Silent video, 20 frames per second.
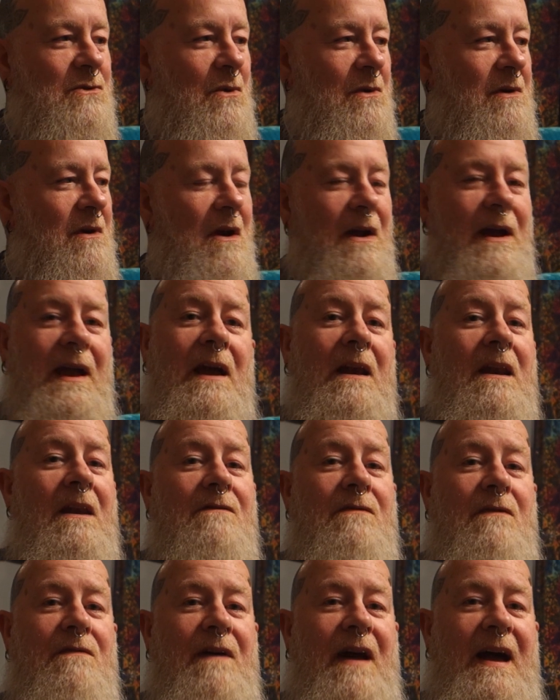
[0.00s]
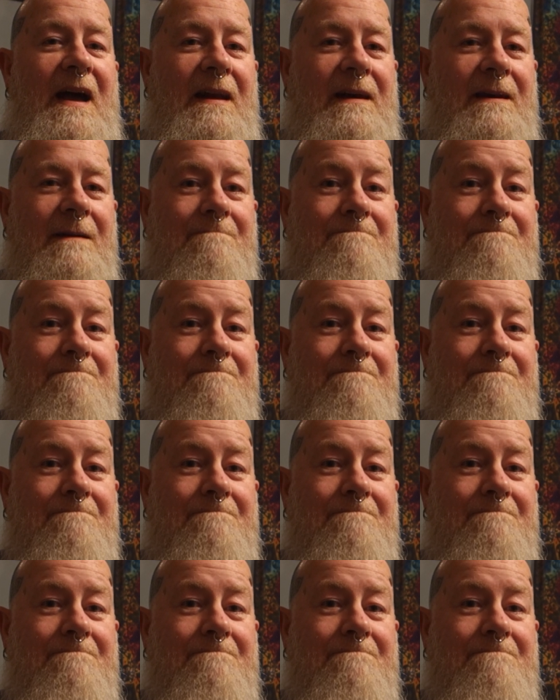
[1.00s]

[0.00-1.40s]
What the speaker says: Why don't I get another van?